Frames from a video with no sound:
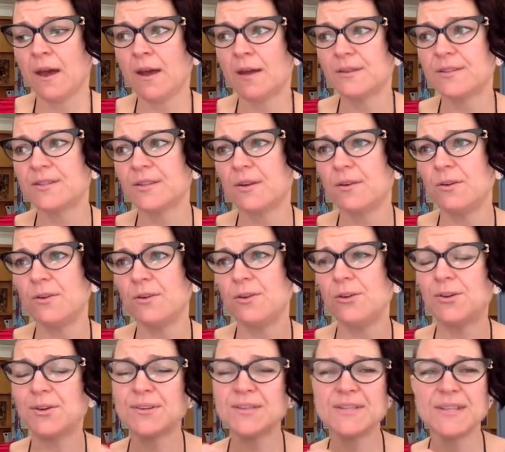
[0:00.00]
So
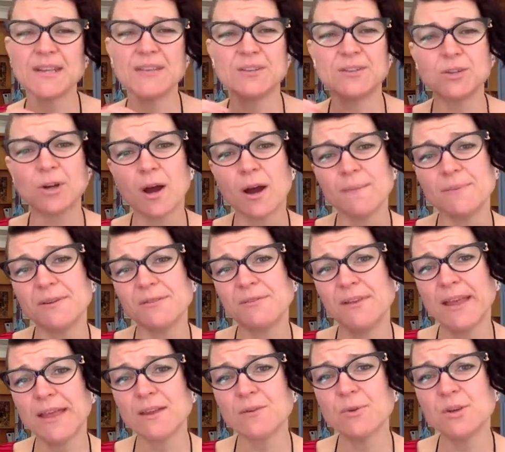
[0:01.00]
you can see the type of
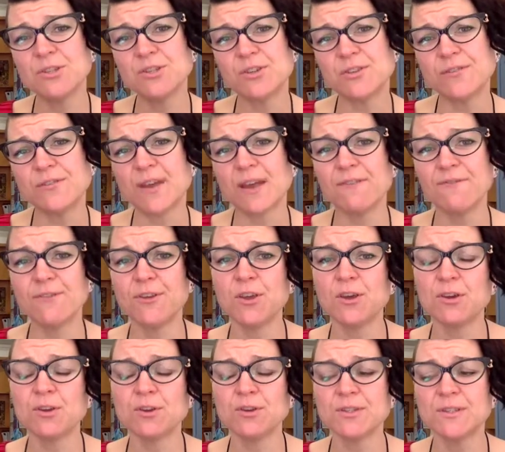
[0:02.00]
language that they've
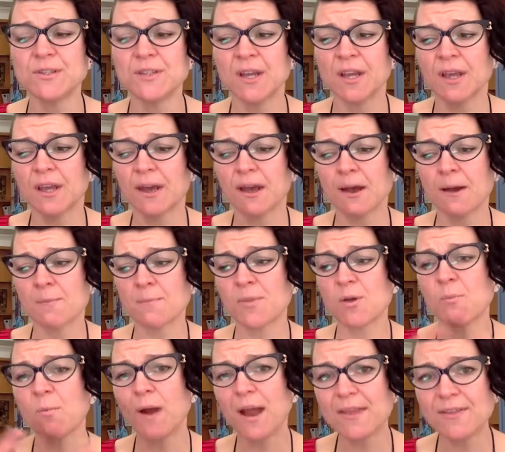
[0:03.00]
used,
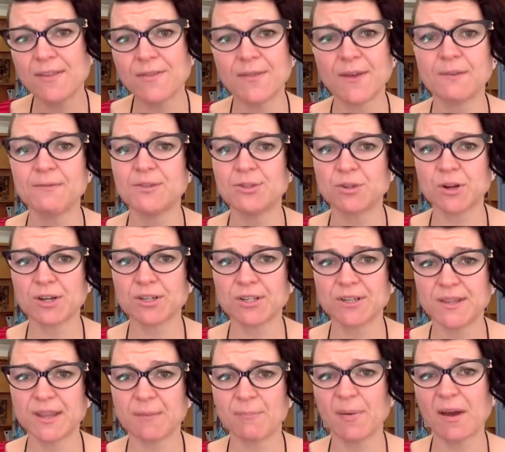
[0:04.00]
the way that they've
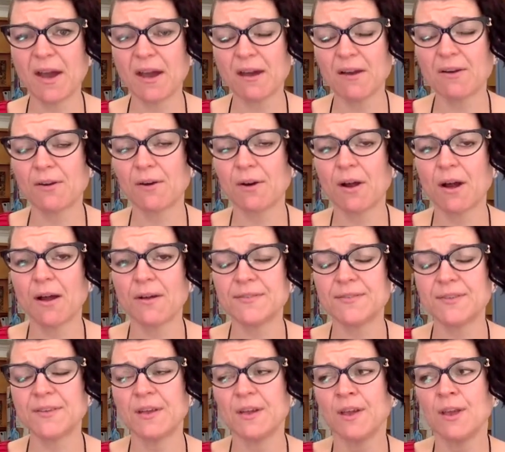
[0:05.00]
structured their
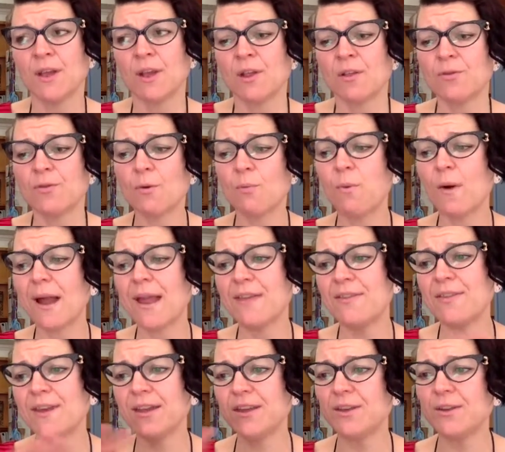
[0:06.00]
paragraphs, the
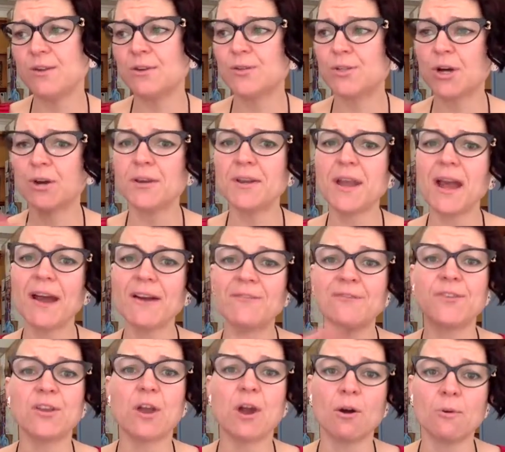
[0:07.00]
way that you don't have
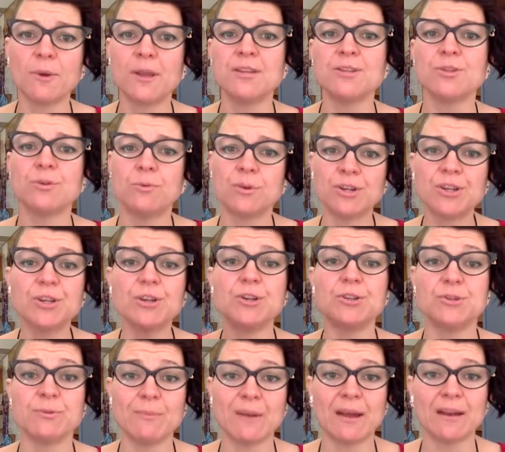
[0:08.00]
to go into a
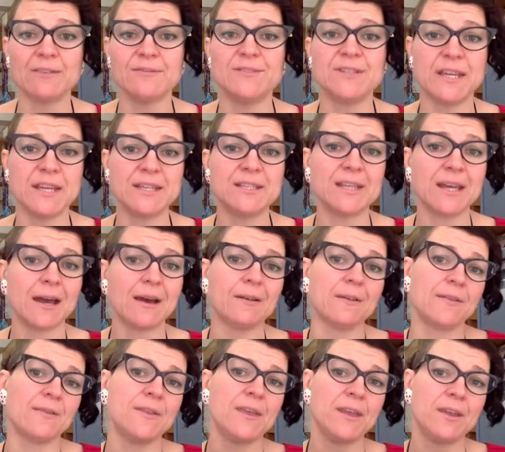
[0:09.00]
huge amount of detail
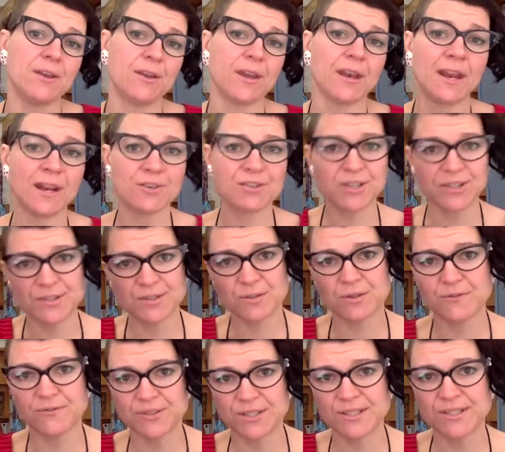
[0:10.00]
and that you can actually
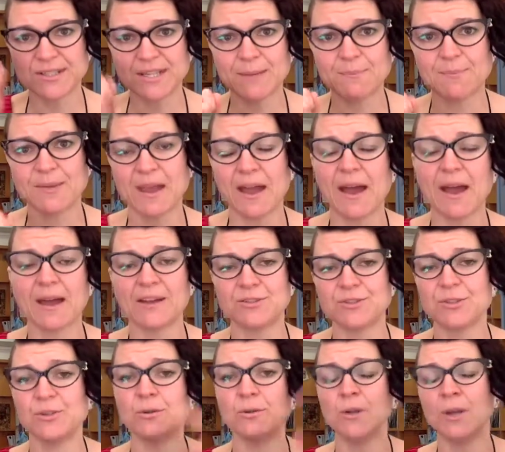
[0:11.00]
sort of just tip your hat
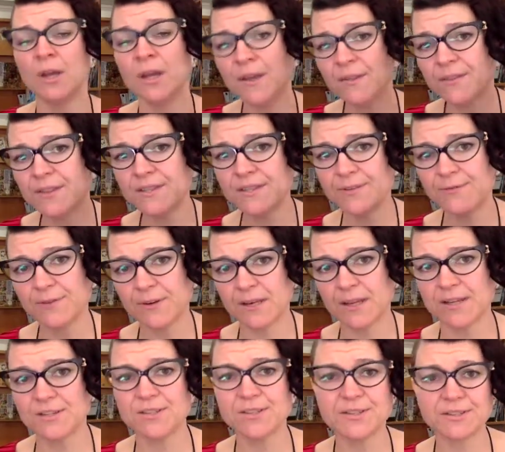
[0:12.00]
to the different
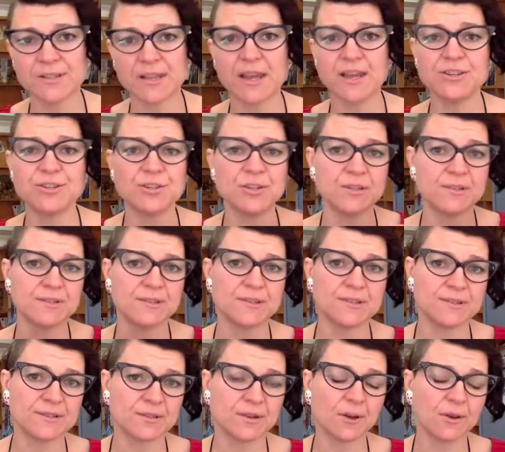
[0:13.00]
legislations
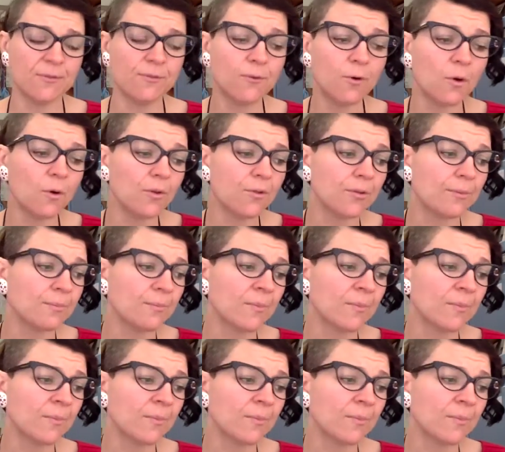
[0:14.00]
and so forth.